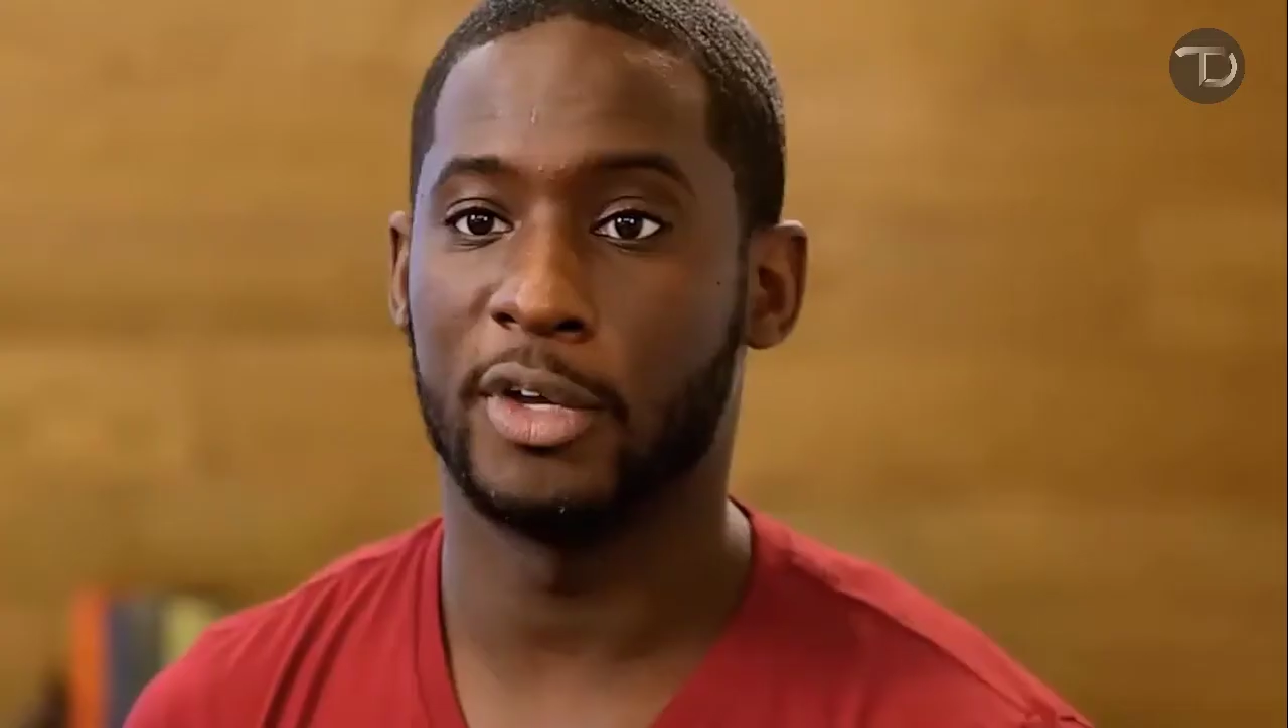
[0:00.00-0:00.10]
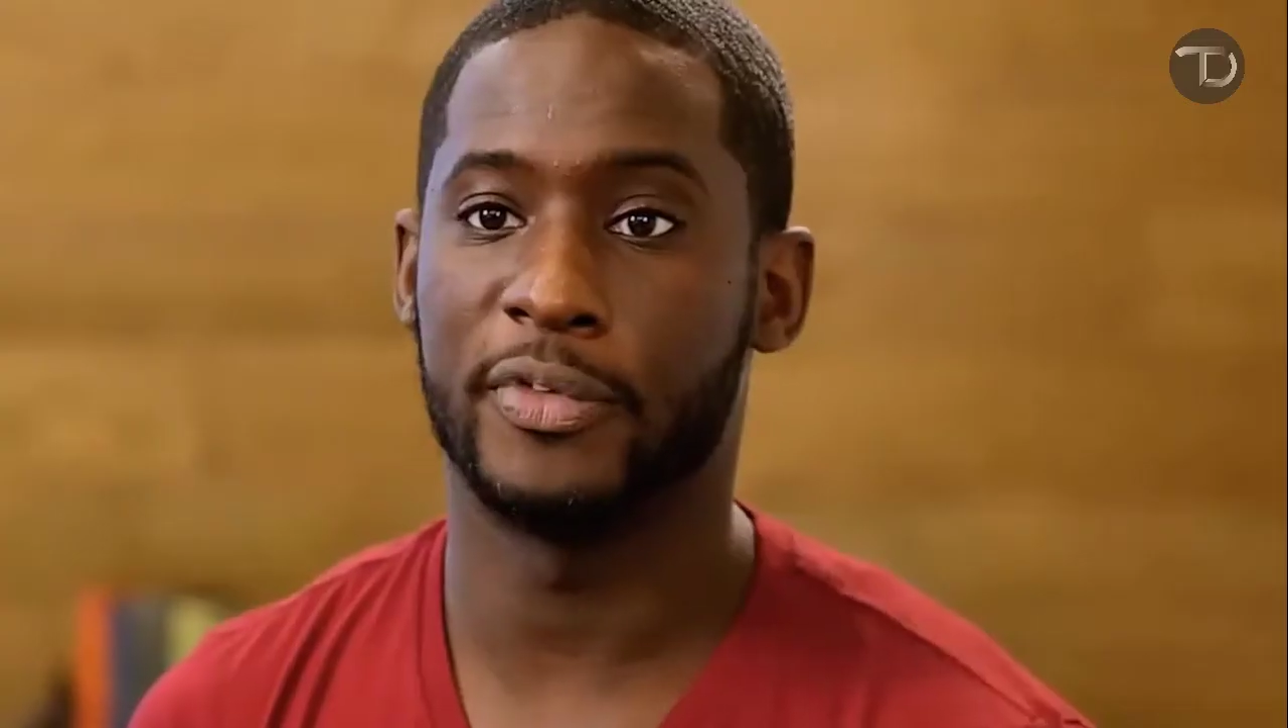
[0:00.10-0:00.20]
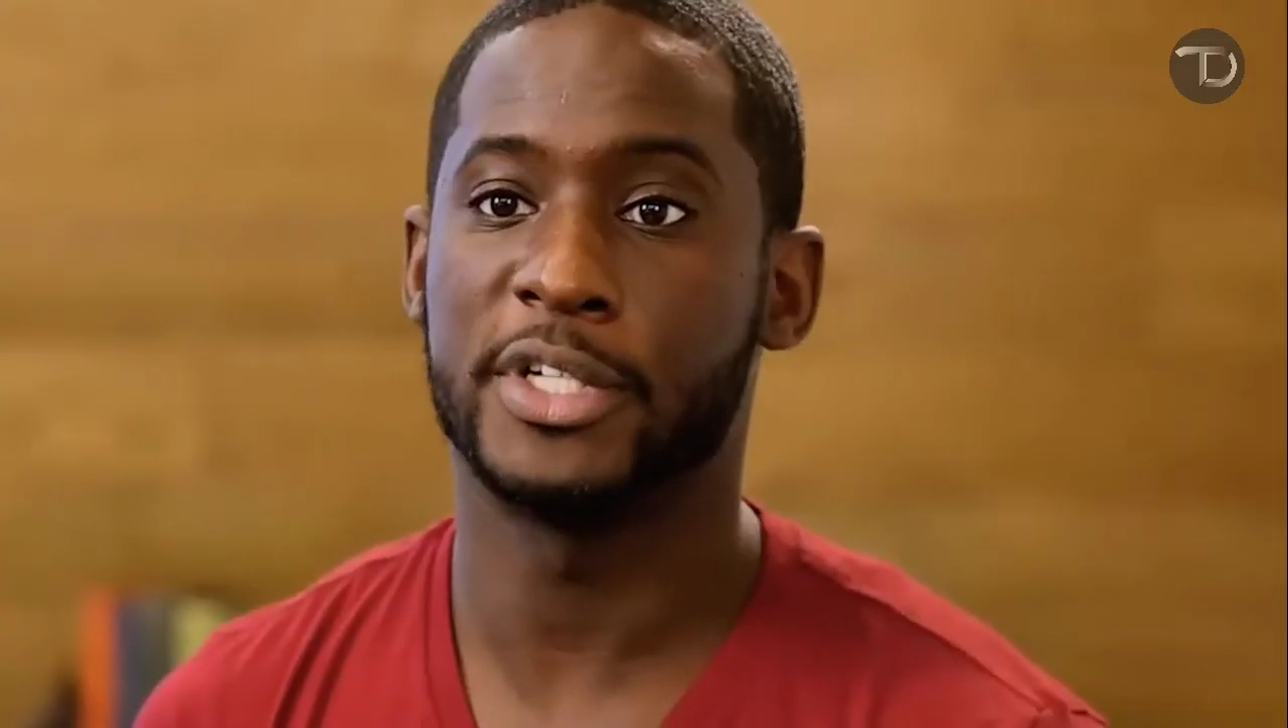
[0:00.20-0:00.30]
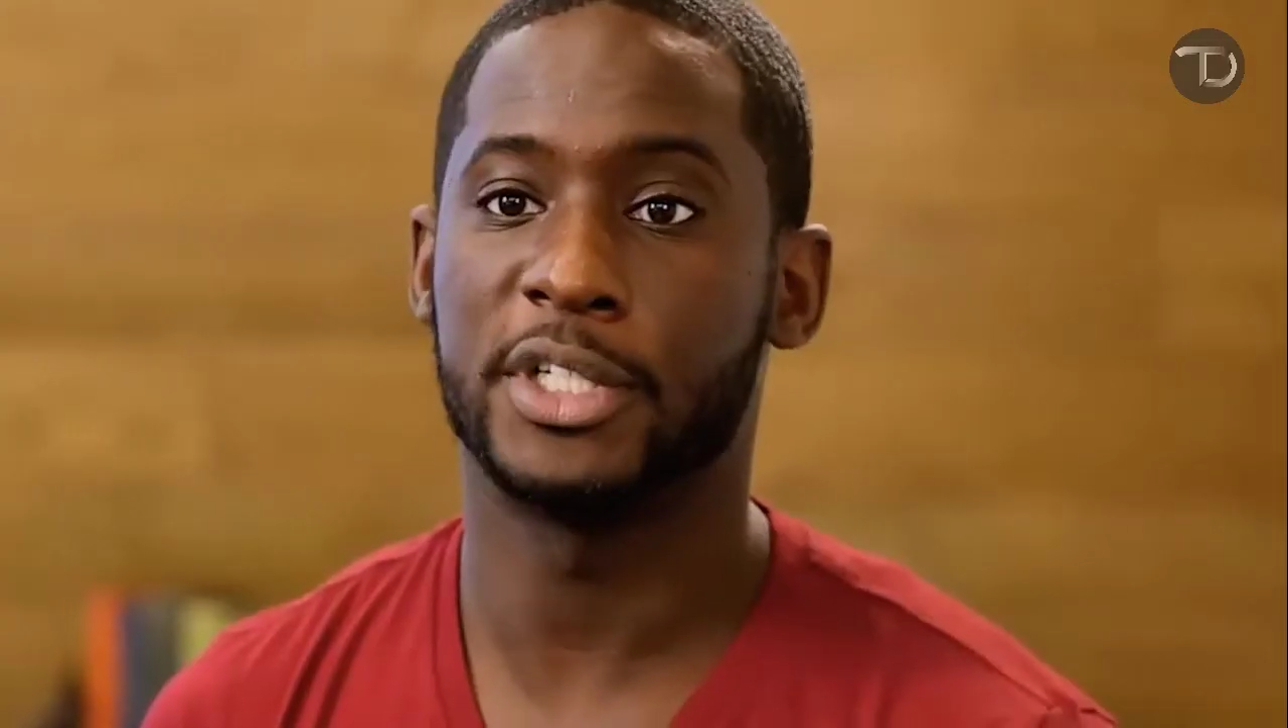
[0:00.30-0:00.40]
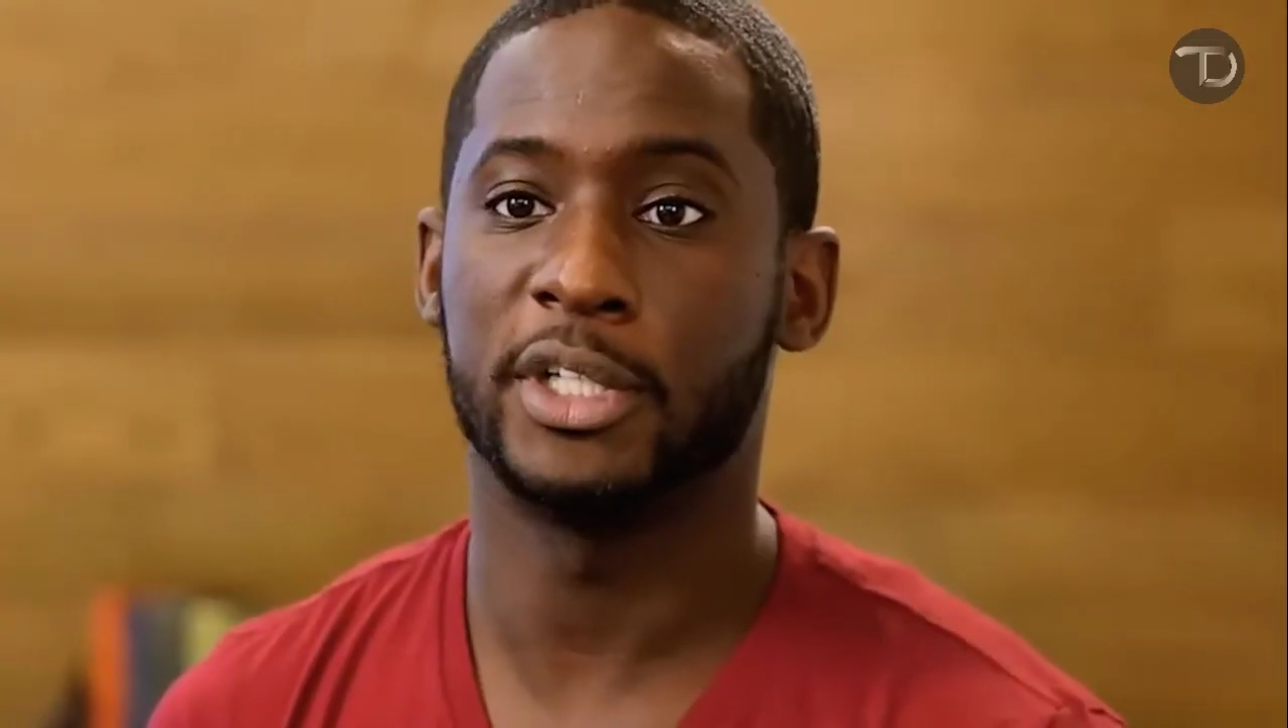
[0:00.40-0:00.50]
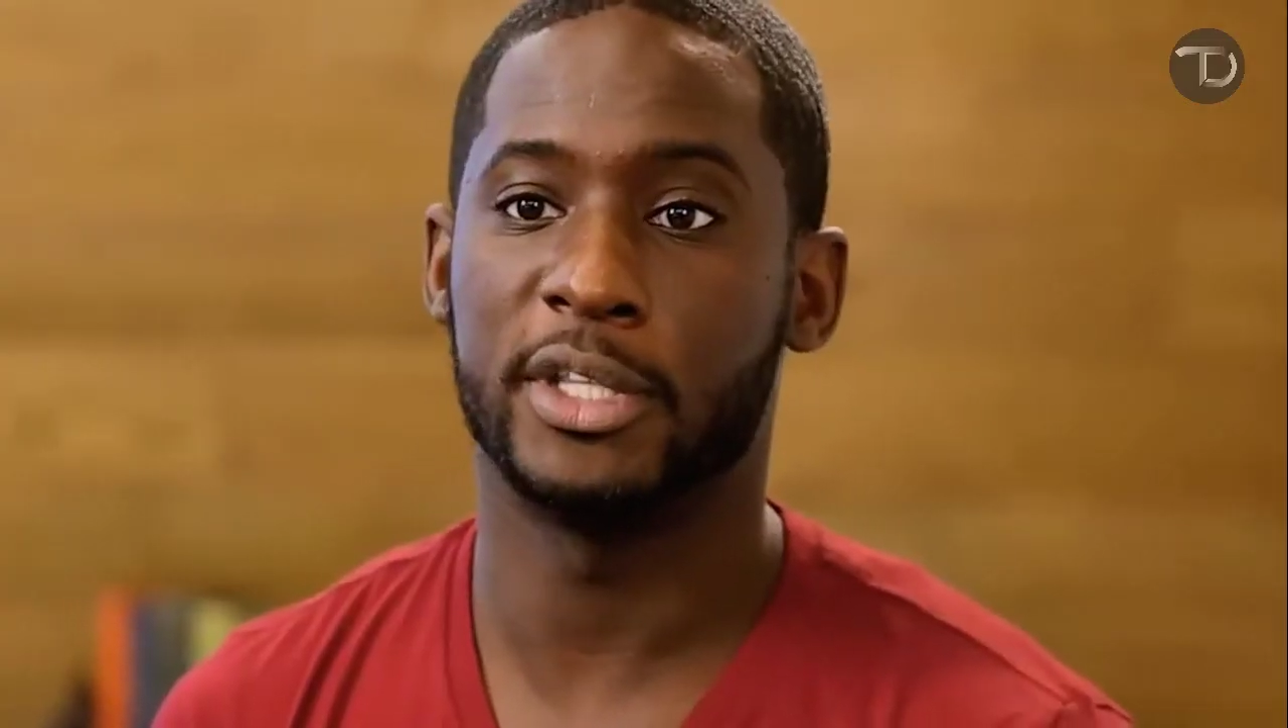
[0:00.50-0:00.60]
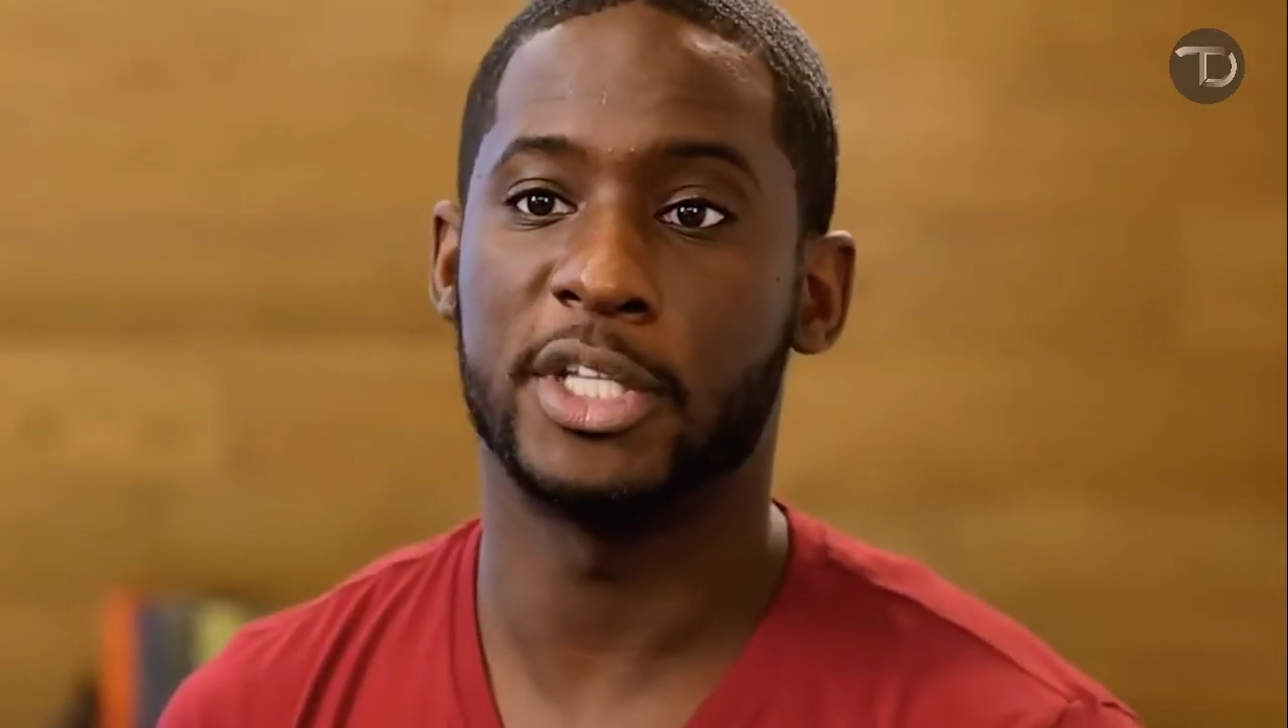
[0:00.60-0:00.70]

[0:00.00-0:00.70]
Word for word: Eventually,